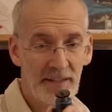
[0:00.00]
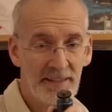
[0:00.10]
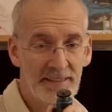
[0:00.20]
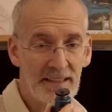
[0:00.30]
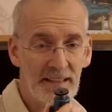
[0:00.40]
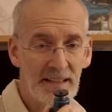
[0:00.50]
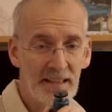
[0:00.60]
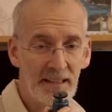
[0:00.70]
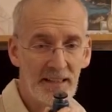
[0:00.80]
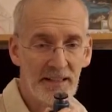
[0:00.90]
it's a
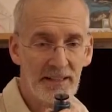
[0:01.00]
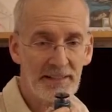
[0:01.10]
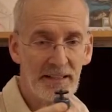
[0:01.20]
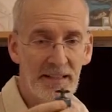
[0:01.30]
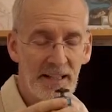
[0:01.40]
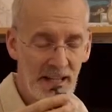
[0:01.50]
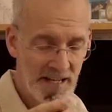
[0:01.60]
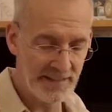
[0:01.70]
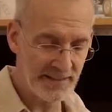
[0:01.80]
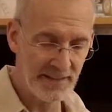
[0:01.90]
little
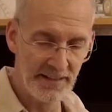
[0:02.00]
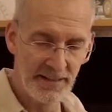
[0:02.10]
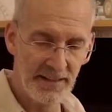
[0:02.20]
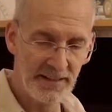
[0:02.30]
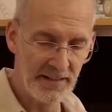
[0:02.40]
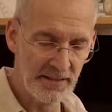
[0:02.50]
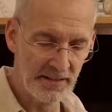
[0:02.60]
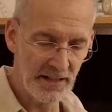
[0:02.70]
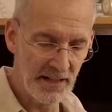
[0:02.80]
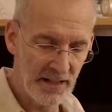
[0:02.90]
head here.